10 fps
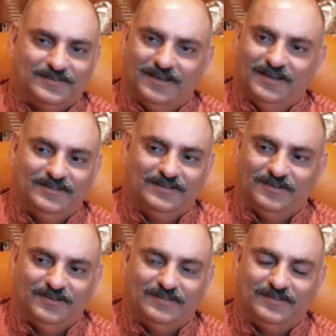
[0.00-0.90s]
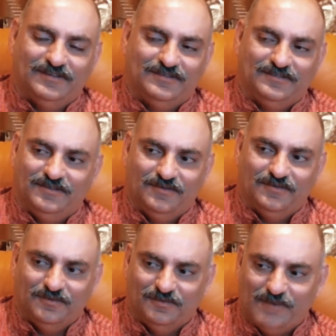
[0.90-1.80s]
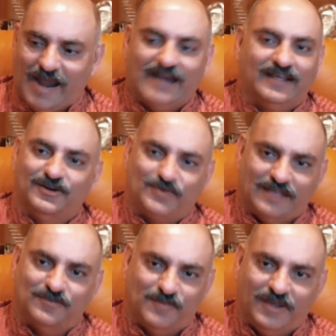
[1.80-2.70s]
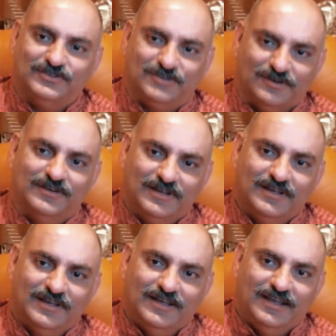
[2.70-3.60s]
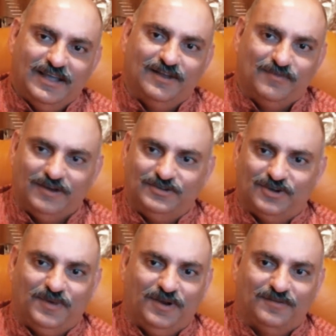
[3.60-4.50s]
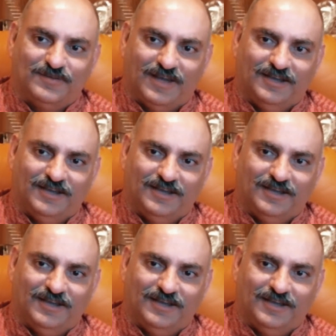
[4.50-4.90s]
just it's a radical transformation in a very short period of time.